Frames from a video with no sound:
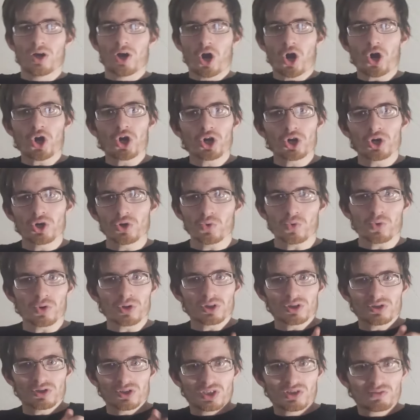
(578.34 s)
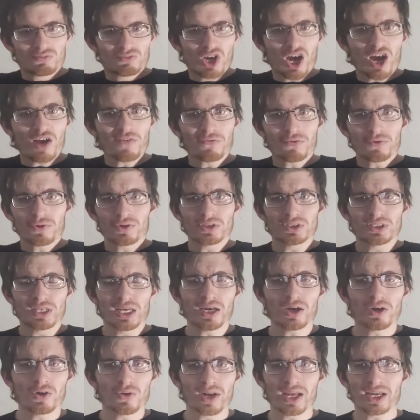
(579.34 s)
hard or tougher as
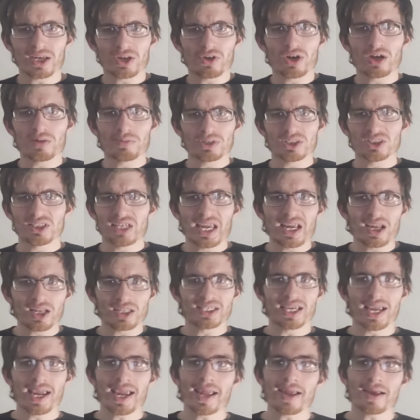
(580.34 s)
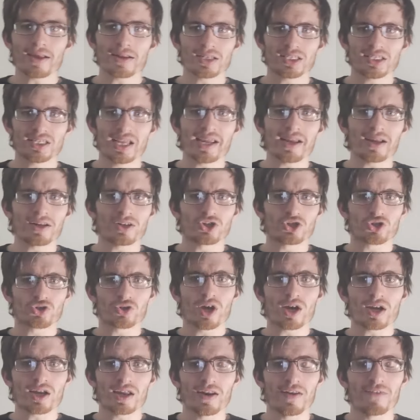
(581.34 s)
hell, like you're able to take a
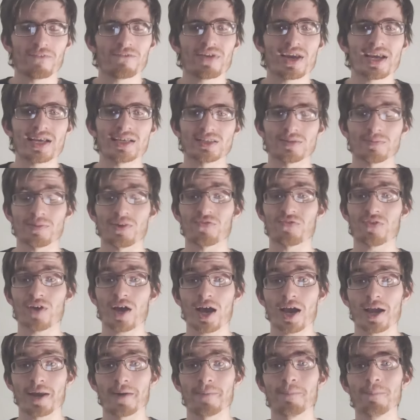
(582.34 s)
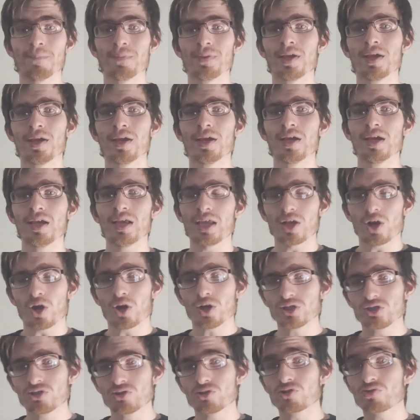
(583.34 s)
truck in the face and be fine. It
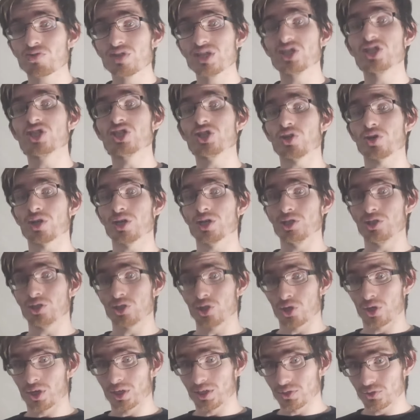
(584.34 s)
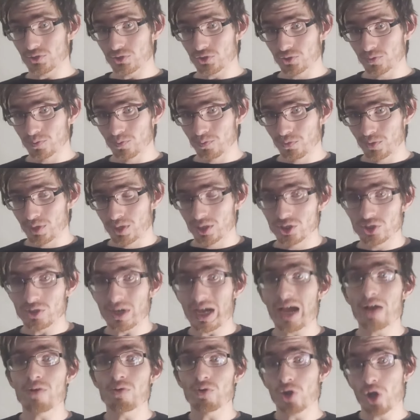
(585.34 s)
also increases your endurance. So
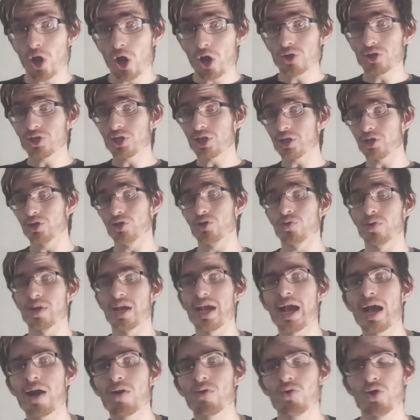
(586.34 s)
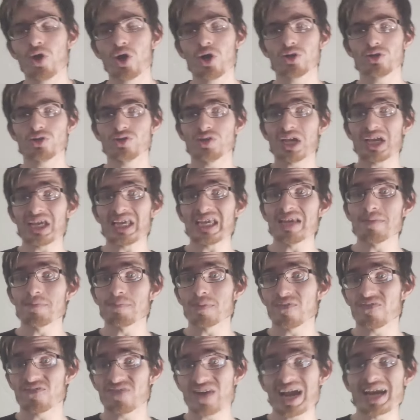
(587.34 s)
how long you can do it, how long you can
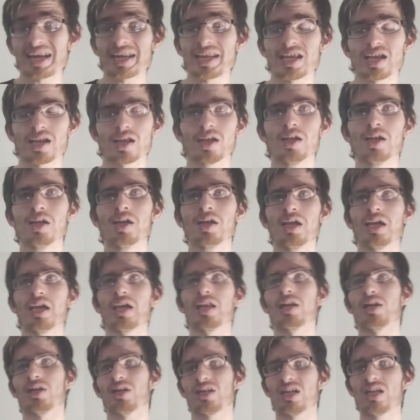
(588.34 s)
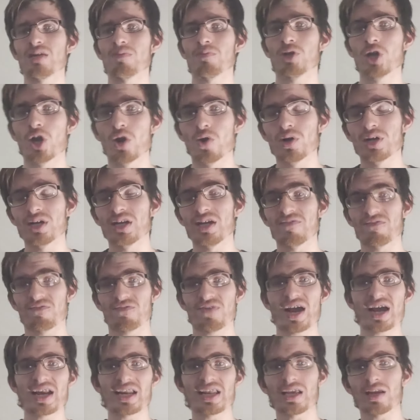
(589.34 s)
keep fighting, and keep going and
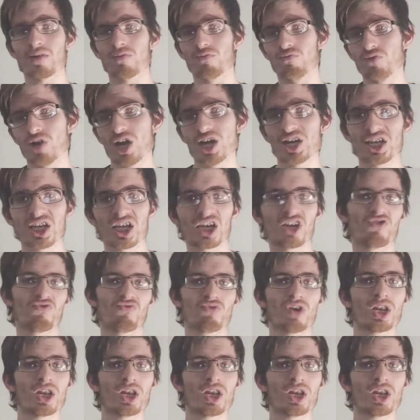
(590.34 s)
fighting and running